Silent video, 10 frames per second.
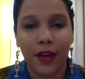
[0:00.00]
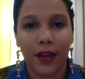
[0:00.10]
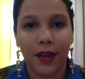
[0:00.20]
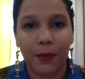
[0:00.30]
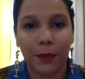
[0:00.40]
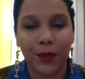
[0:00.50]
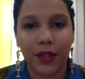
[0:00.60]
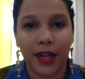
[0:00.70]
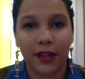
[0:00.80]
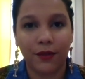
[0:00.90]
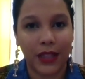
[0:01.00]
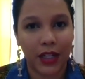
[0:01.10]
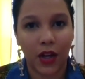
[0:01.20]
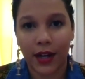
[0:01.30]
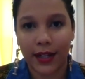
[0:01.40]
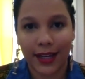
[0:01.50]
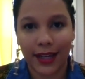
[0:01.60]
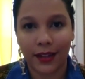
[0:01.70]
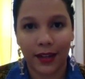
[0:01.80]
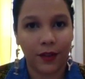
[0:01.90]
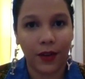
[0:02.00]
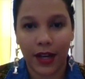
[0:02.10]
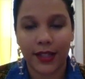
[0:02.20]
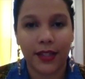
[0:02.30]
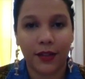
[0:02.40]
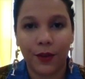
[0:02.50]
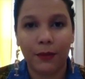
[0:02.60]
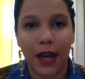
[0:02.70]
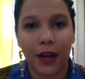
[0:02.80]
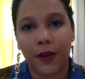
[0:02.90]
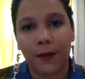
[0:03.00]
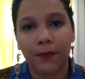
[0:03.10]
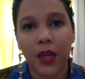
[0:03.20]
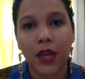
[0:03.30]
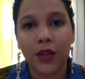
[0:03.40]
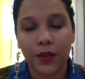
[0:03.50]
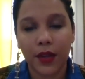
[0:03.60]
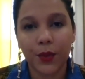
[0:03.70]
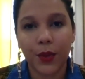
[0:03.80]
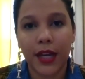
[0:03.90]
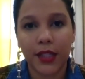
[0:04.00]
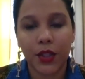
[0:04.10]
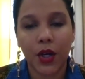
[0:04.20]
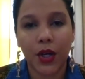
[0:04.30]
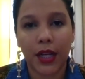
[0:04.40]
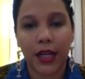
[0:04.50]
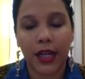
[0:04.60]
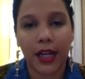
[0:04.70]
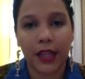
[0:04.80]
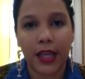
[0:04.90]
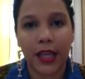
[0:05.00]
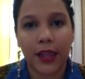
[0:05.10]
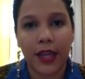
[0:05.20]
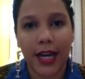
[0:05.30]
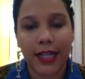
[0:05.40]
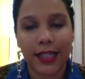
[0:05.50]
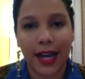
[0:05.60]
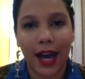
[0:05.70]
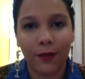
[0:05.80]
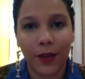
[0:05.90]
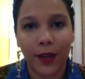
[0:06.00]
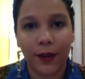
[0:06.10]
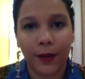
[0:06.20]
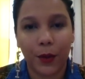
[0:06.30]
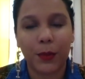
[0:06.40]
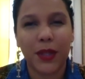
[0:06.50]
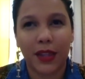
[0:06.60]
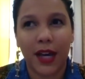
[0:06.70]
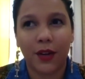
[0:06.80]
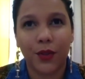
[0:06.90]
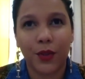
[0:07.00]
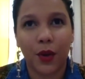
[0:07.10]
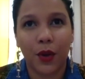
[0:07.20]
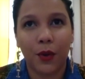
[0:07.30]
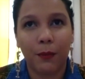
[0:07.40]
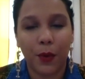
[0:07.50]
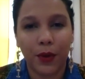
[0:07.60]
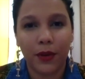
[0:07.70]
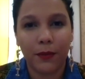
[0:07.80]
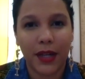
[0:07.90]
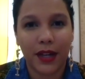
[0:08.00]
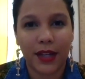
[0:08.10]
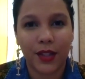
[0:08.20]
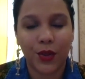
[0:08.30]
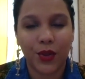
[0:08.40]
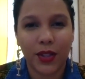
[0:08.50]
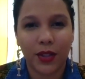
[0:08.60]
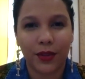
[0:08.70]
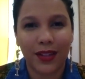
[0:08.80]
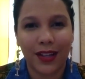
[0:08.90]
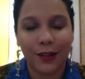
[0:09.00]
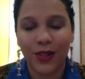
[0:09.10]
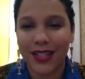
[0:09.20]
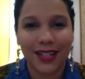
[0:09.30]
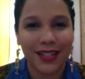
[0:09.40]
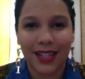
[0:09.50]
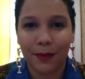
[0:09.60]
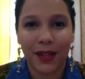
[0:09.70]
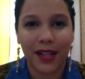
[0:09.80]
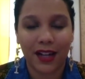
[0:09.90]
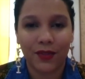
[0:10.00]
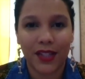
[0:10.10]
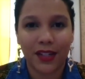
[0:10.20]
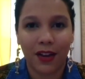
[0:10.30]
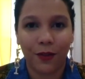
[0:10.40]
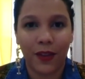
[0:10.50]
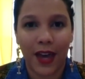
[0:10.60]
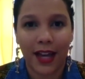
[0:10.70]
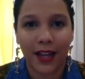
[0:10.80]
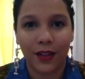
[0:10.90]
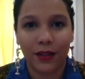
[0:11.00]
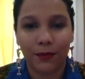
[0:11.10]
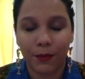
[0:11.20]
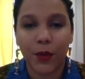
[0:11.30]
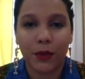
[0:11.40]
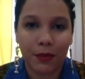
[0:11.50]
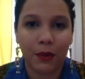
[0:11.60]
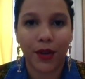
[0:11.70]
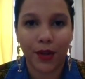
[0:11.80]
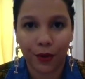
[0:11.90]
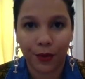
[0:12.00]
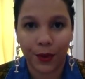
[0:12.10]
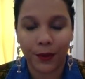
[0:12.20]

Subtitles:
people to kind of lean on and get advice and feedback from. So that's where that started. And I think that having groups like that are so important because you just get to skip a lot of stuff that most people muddle through.